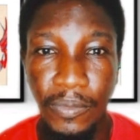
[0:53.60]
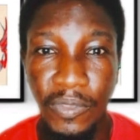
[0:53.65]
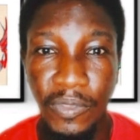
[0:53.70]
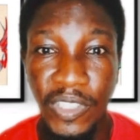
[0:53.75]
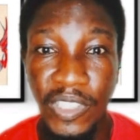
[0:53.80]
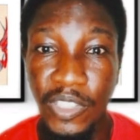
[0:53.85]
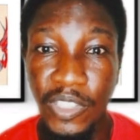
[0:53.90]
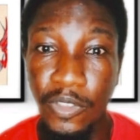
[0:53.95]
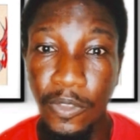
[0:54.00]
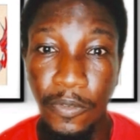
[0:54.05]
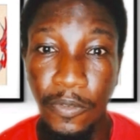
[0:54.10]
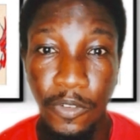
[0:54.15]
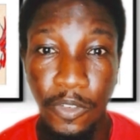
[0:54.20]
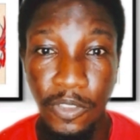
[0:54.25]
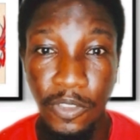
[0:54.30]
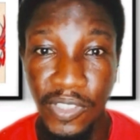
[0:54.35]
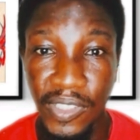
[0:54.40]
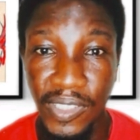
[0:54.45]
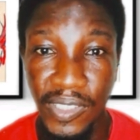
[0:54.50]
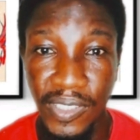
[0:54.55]
List of
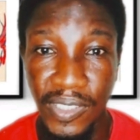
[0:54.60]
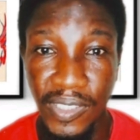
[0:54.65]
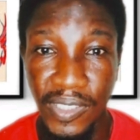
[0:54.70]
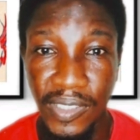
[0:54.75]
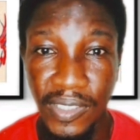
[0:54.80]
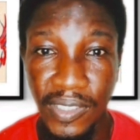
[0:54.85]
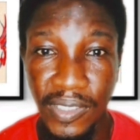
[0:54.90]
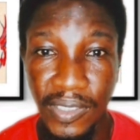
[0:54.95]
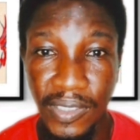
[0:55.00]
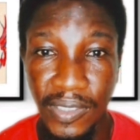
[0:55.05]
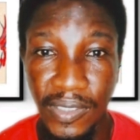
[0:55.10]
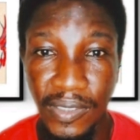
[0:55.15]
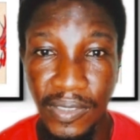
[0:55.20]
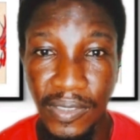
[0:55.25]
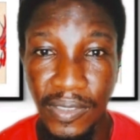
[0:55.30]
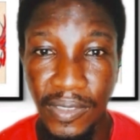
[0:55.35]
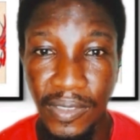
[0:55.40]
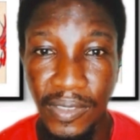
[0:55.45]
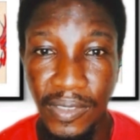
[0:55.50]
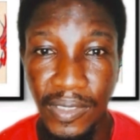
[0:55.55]
courses
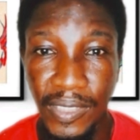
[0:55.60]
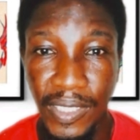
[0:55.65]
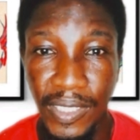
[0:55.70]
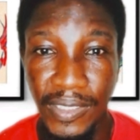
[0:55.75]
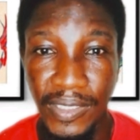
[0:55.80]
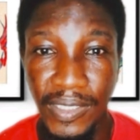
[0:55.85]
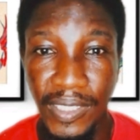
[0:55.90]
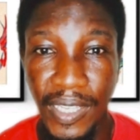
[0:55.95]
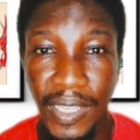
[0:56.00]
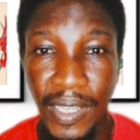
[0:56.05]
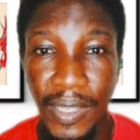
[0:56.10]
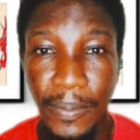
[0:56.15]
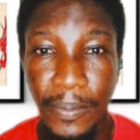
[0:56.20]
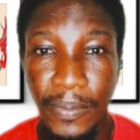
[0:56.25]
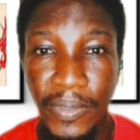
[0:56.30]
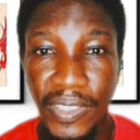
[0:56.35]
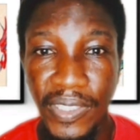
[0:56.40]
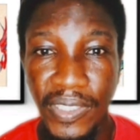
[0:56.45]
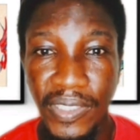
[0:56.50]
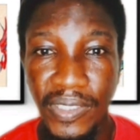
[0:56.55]
that are
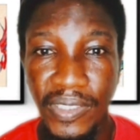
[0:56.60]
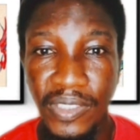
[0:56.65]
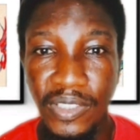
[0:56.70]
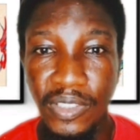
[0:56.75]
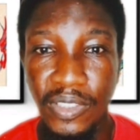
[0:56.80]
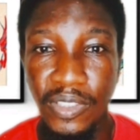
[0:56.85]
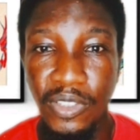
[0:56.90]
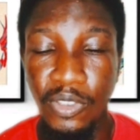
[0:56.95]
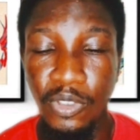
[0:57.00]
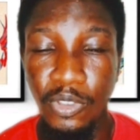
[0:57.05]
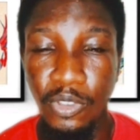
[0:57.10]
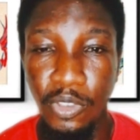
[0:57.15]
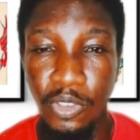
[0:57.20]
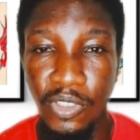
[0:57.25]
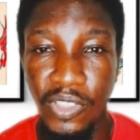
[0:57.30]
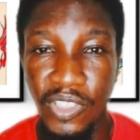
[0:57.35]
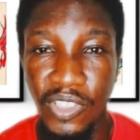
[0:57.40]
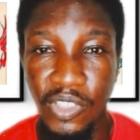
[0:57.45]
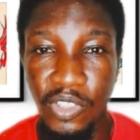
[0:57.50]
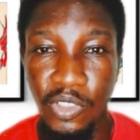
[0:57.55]
being
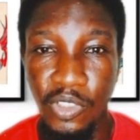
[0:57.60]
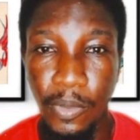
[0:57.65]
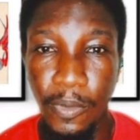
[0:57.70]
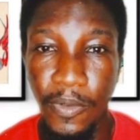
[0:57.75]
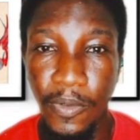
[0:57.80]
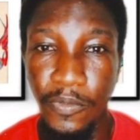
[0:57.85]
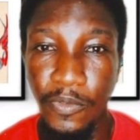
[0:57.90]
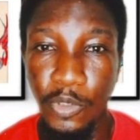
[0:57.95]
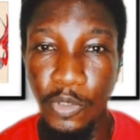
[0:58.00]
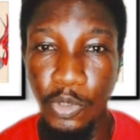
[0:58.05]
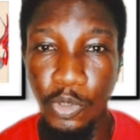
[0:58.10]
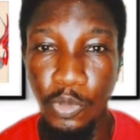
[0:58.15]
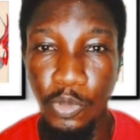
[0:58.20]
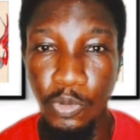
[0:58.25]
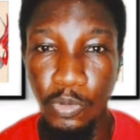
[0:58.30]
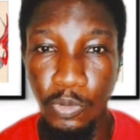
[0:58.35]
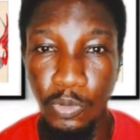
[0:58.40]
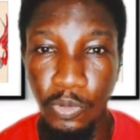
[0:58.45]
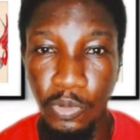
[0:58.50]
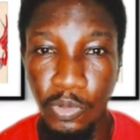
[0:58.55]
taught in some of those
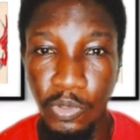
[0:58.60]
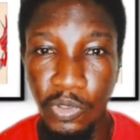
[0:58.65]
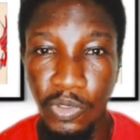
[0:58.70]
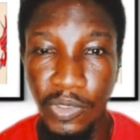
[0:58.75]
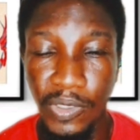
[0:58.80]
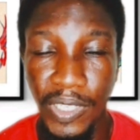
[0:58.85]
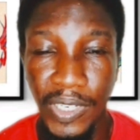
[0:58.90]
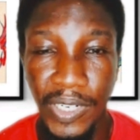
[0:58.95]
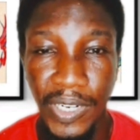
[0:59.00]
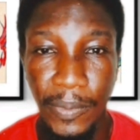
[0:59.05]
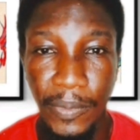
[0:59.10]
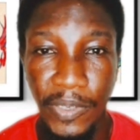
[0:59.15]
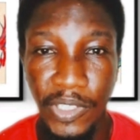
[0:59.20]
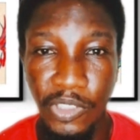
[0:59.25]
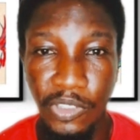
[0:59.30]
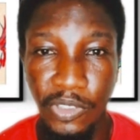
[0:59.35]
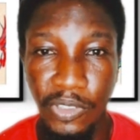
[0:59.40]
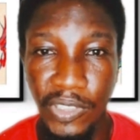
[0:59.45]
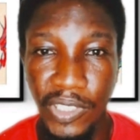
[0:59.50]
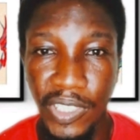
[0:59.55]
schools that I
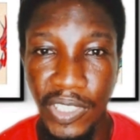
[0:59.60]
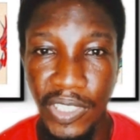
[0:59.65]
mentioned